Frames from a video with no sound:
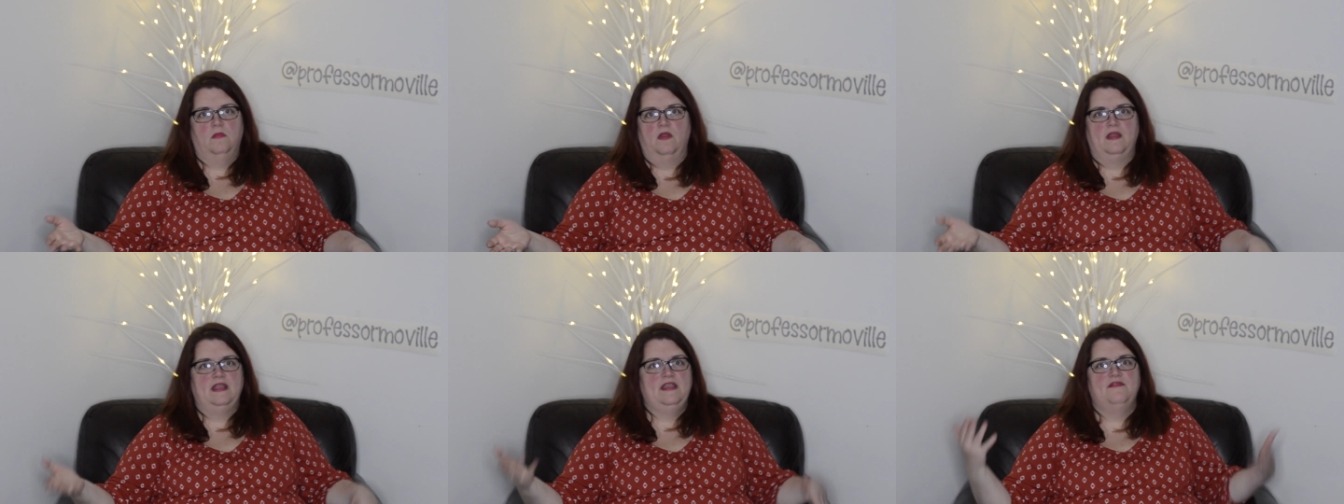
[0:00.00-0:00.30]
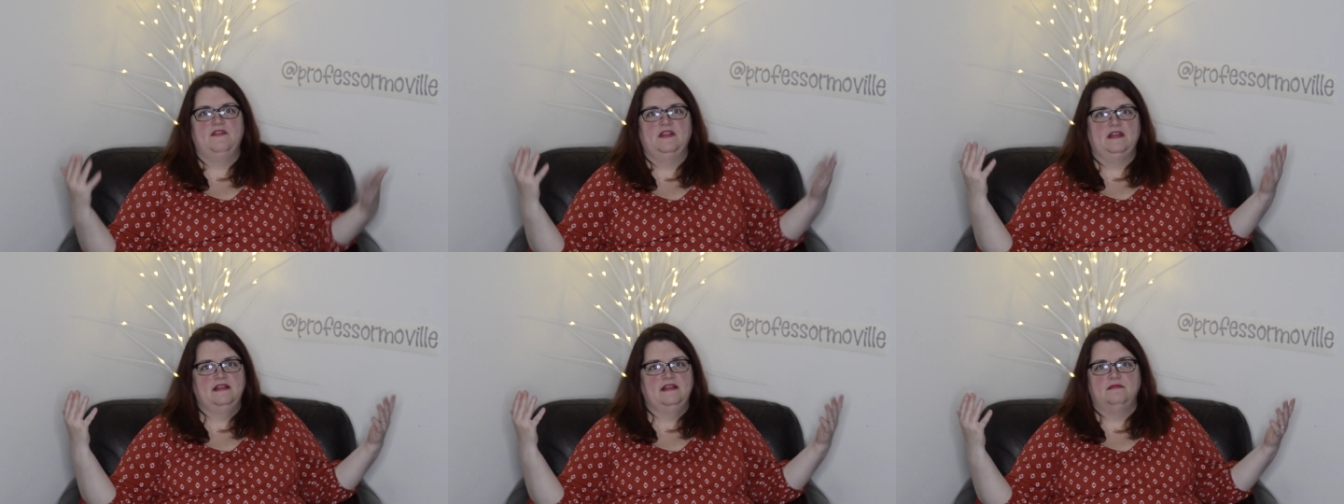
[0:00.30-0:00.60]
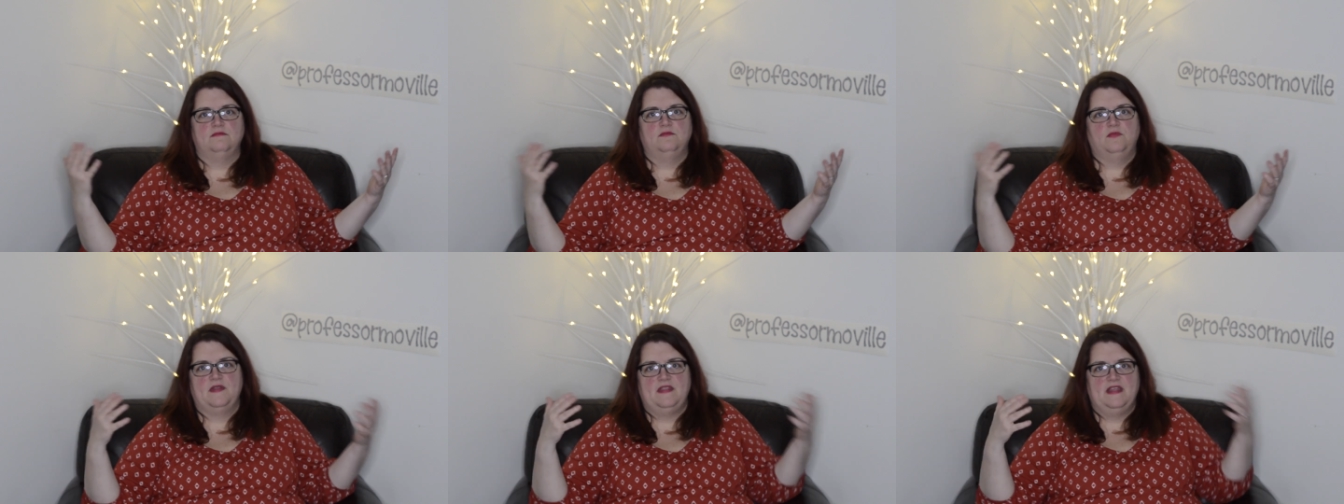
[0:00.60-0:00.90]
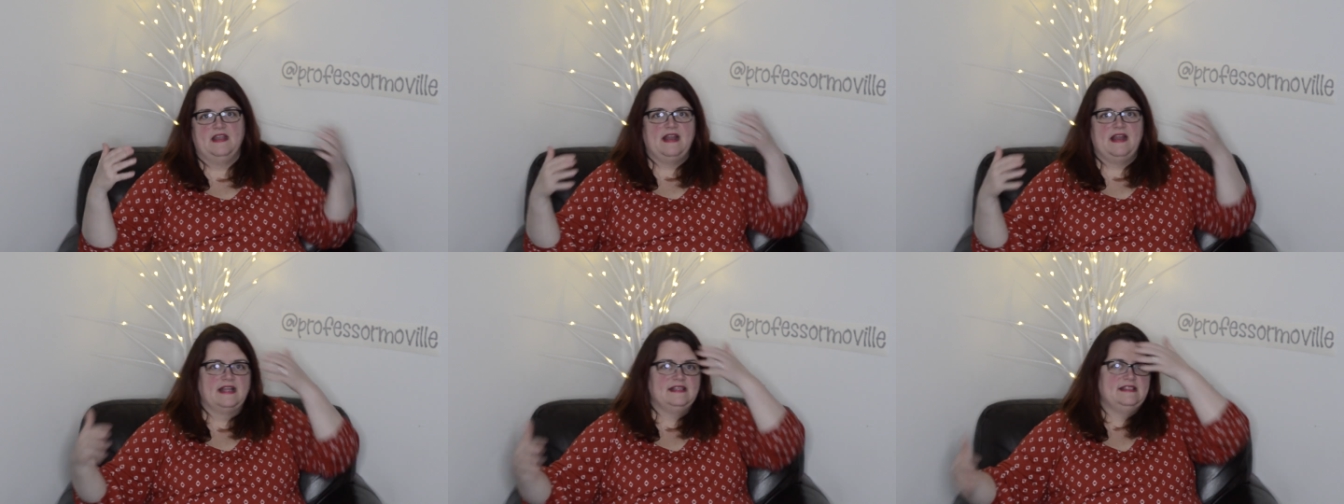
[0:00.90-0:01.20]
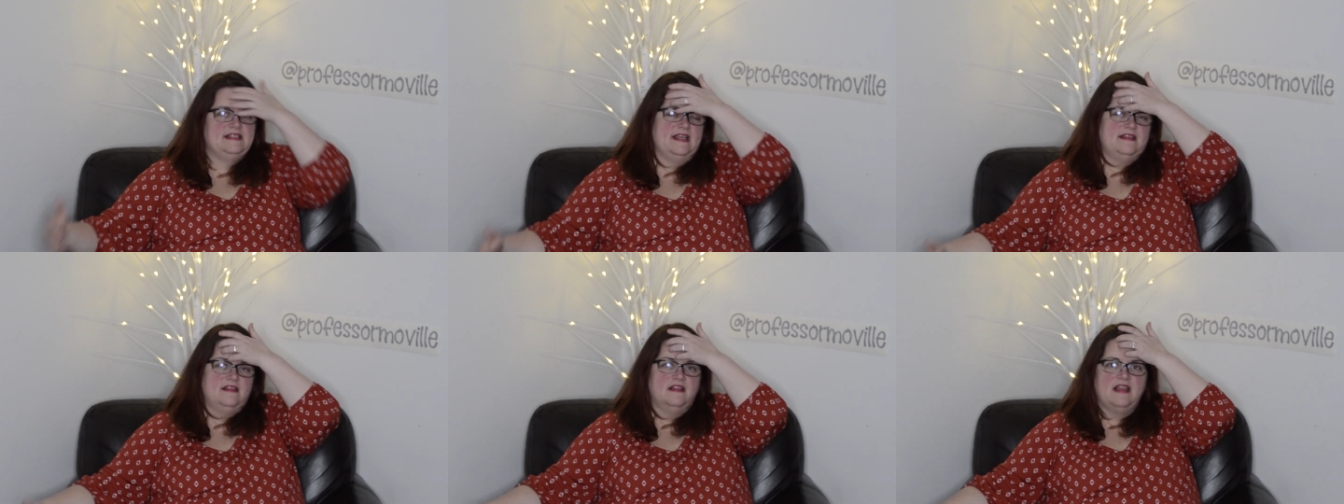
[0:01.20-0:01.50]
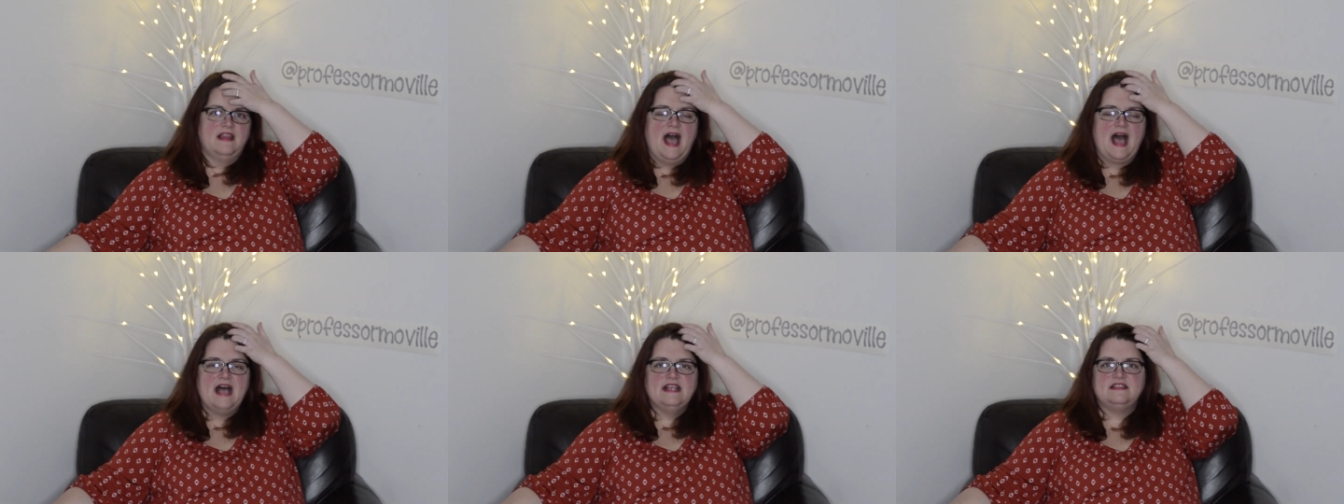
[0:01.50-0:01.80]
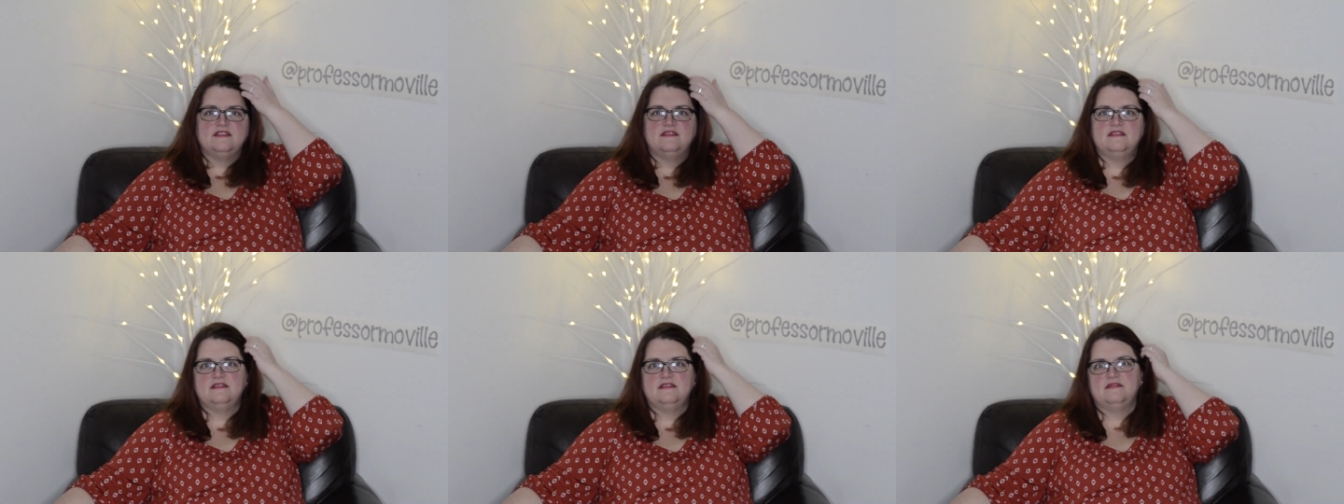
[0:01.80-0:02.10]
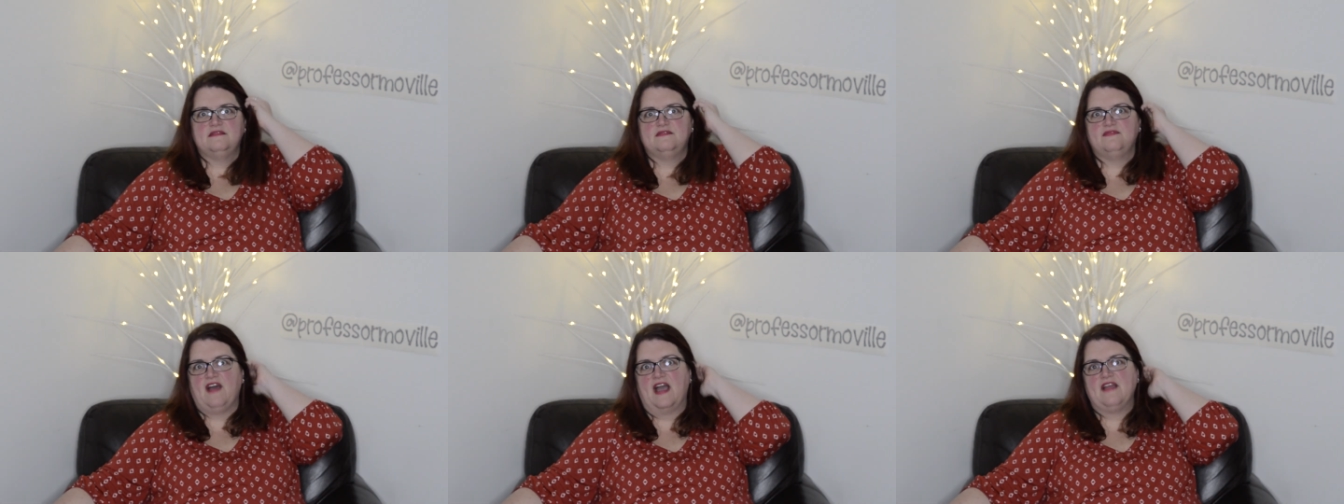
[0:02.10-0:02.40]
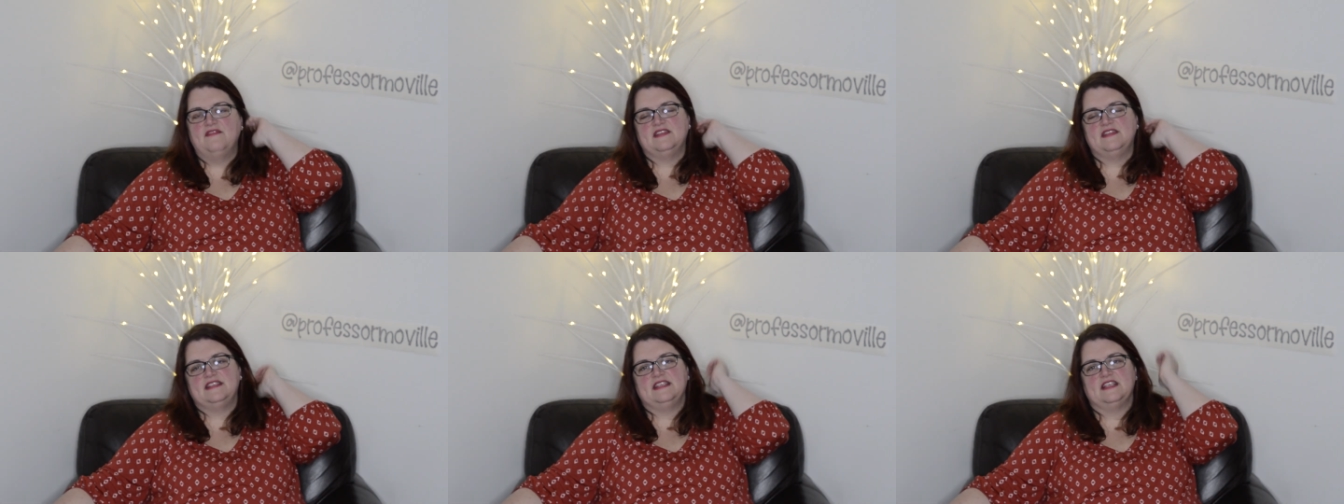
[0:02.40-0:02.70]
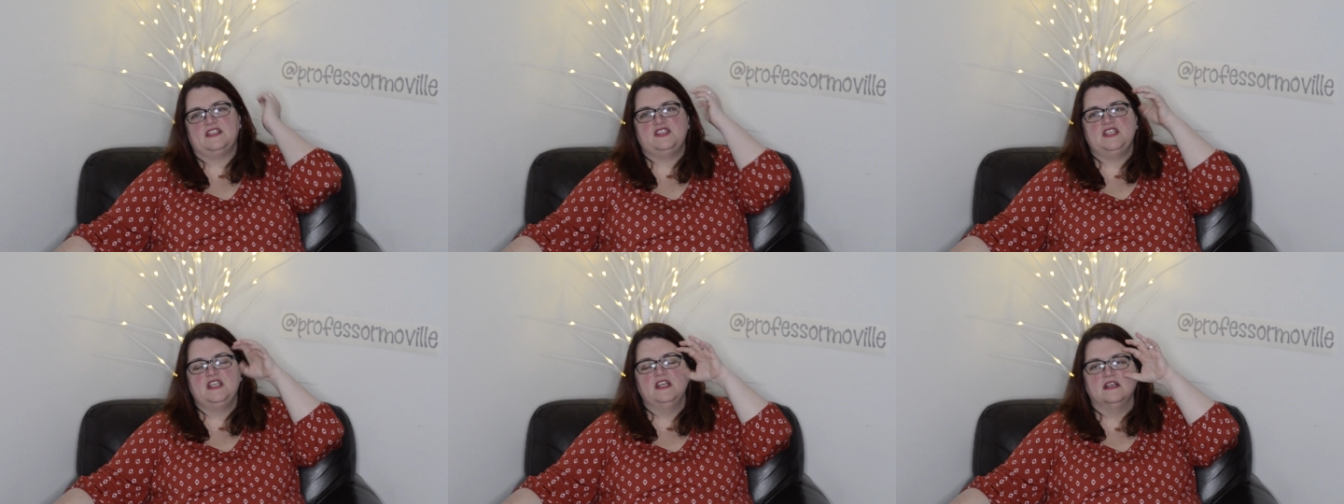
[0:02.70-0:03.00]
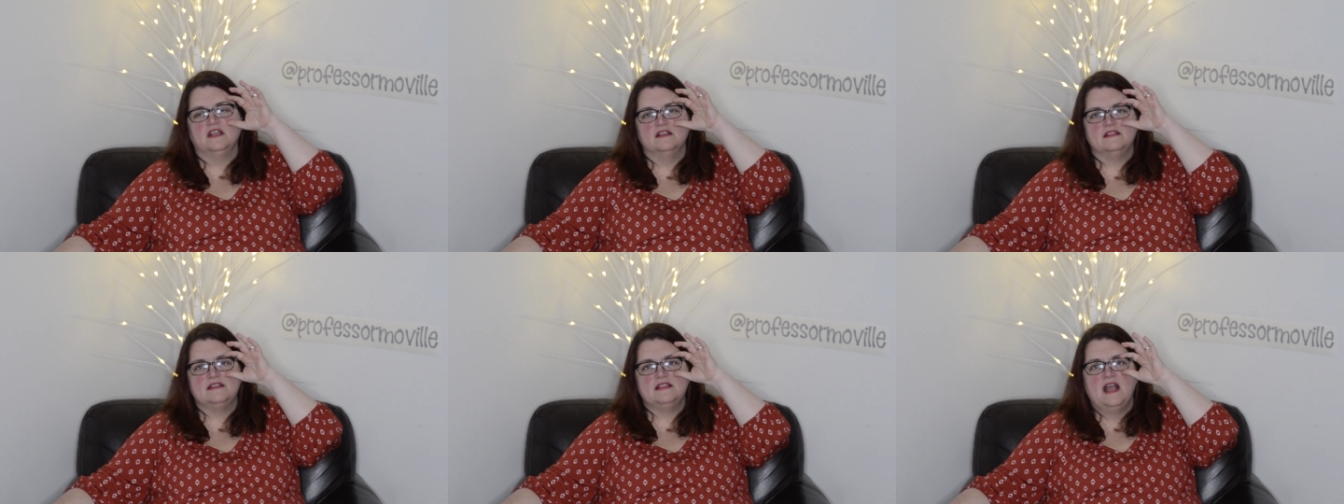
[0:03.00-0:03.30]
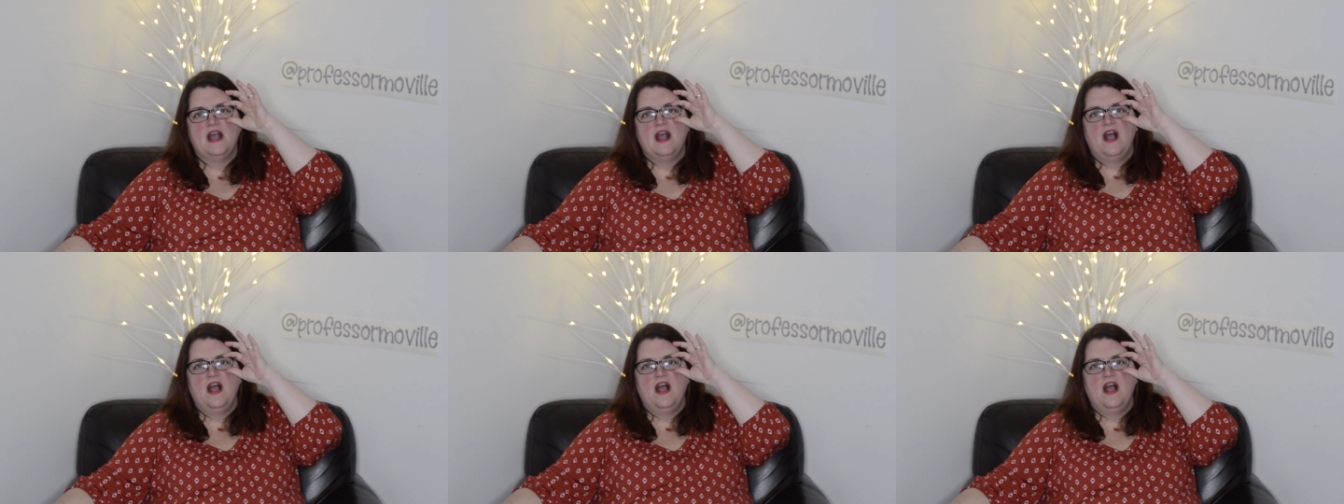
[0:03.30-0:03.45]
even within I'd say the last 5 to 6 years,